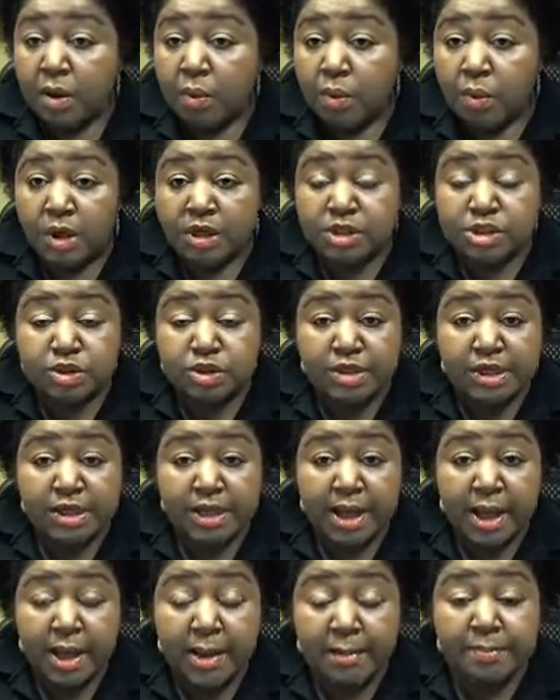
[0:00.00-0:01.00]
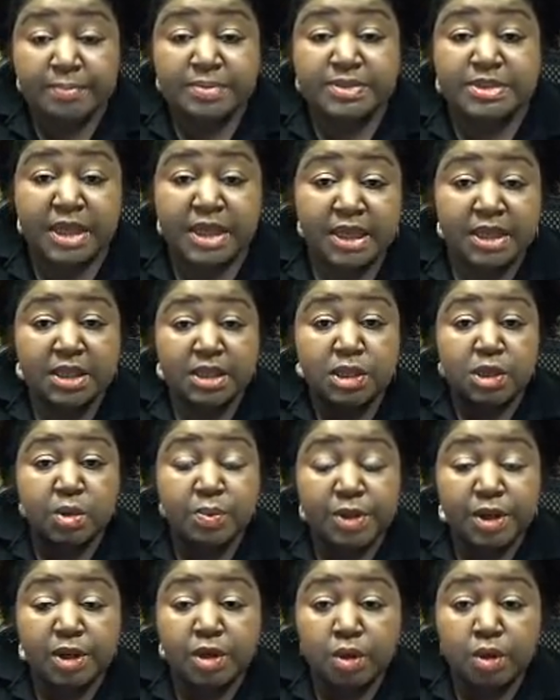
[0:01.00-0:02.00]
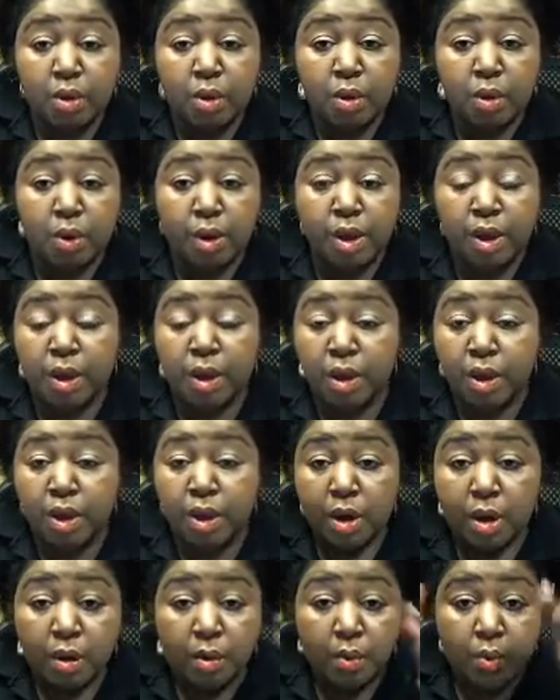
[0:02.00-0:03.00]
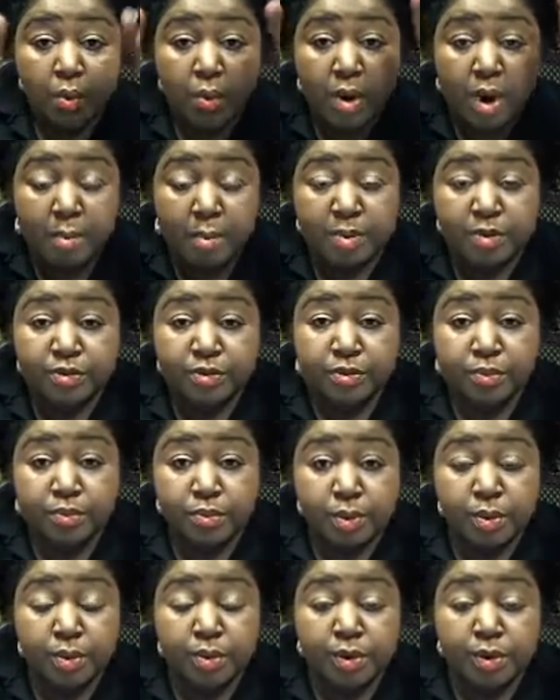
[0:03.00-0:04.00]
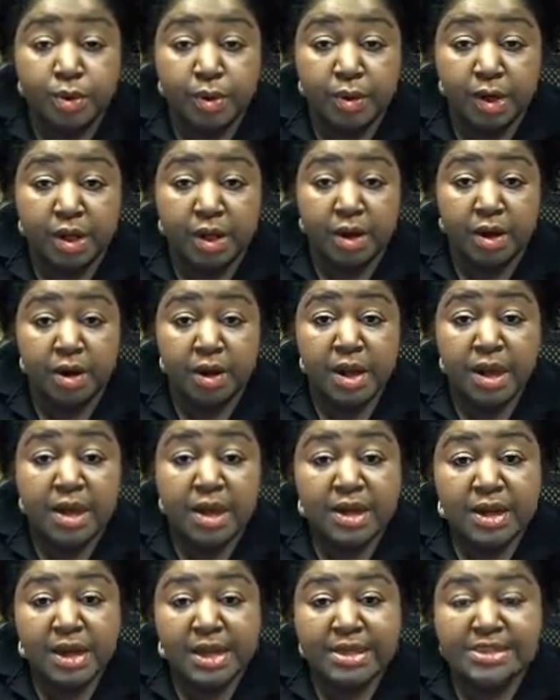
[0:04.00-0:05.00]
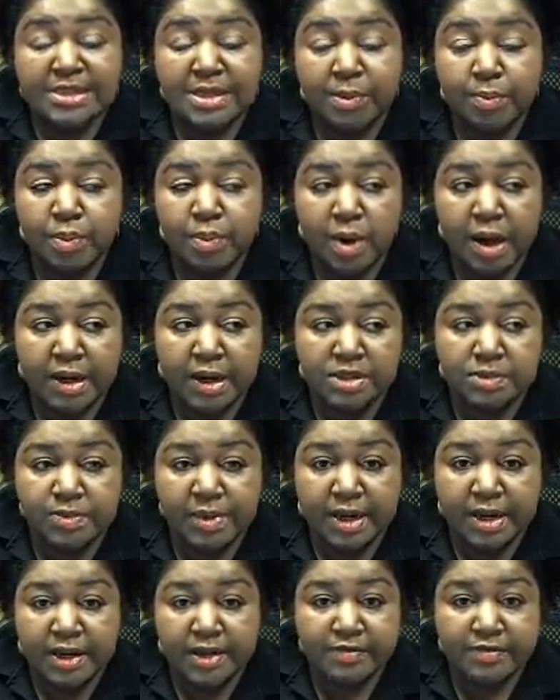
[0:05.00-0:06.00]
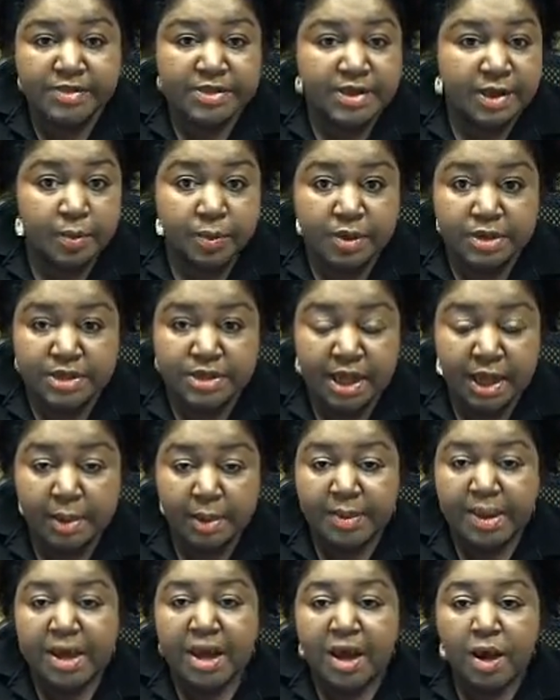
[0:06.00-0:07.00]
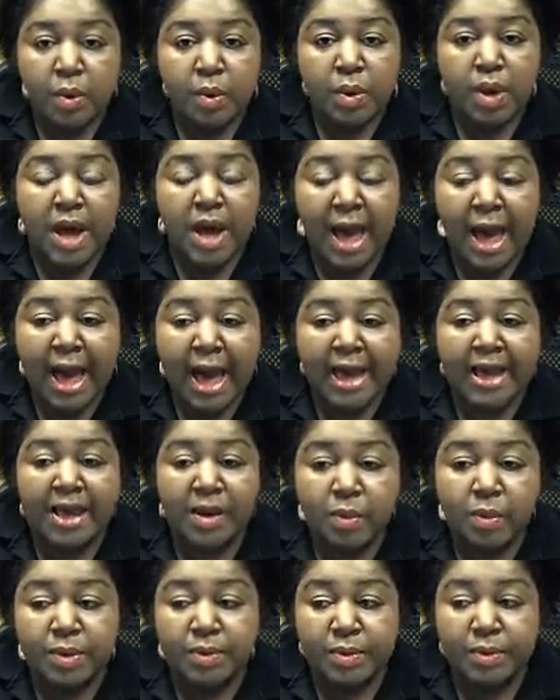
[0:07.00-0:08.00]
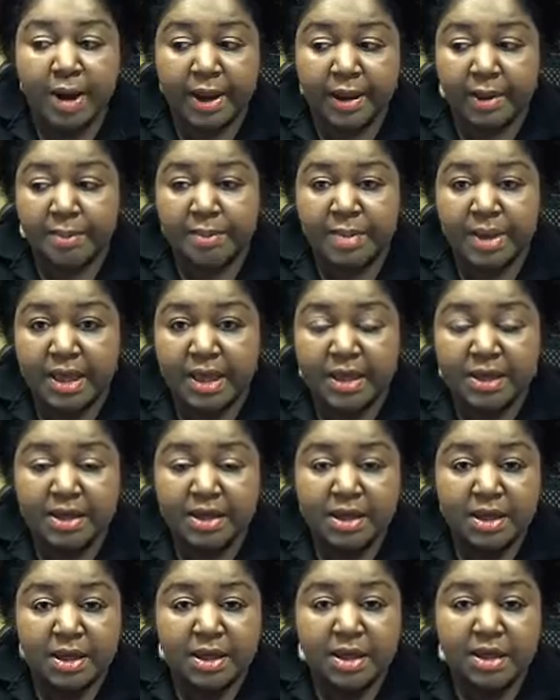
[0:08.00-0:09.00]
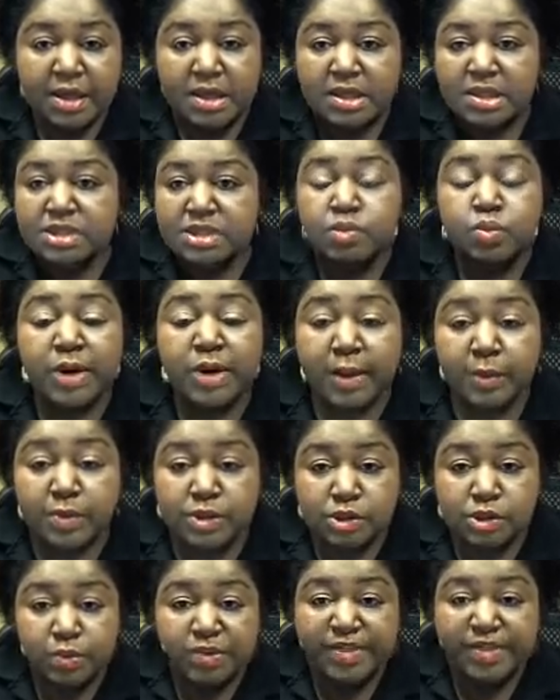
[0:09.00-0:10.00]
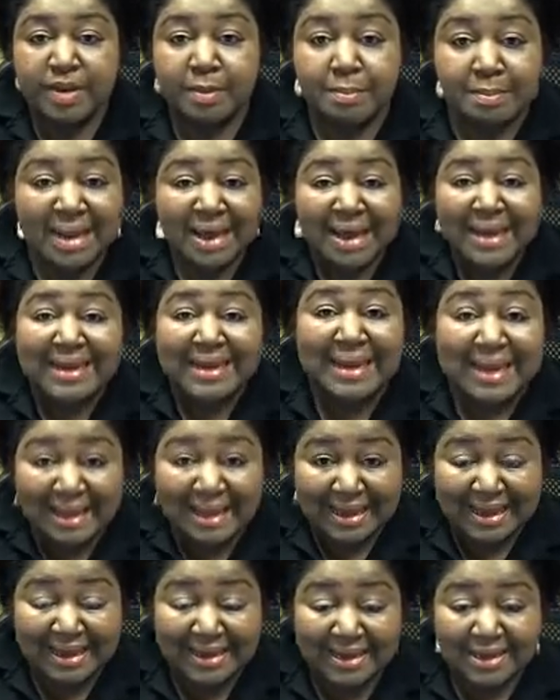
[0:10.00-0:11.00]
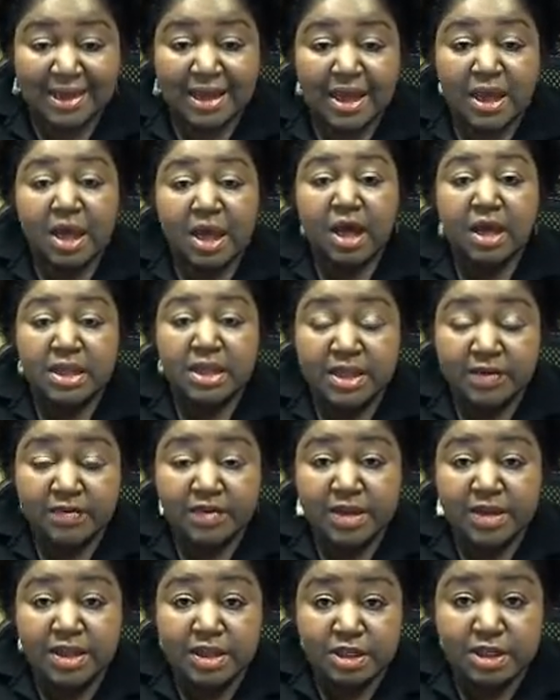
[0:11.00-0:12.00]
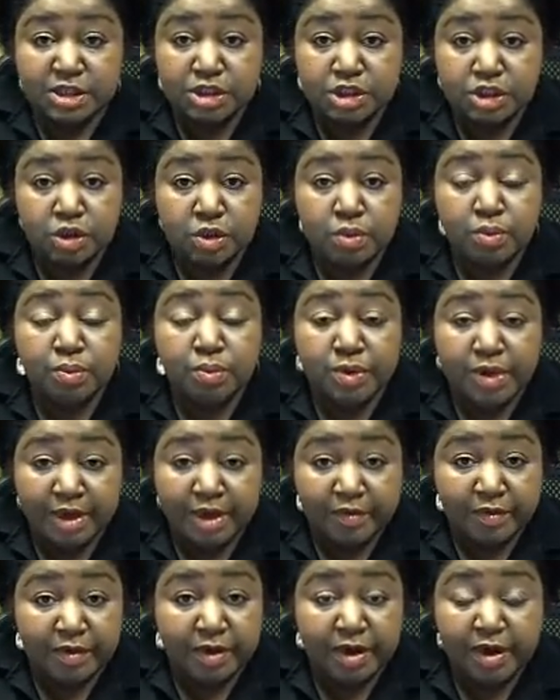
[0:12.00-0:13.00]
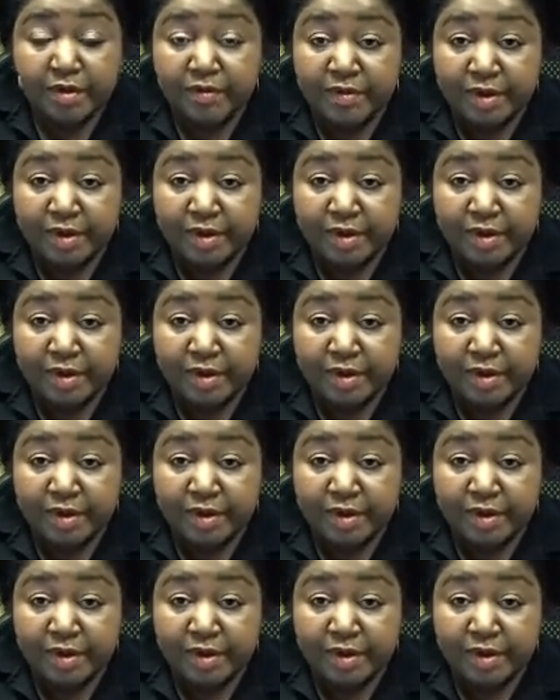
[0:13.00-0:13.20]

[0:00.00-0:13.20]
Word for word: Once you get up, take a little bit of your oil, rub it through your hair. That's it, products, but I didn't say what type. Well, I would recommend now this is what I would do within my line. leave-in conditioner, we have our hair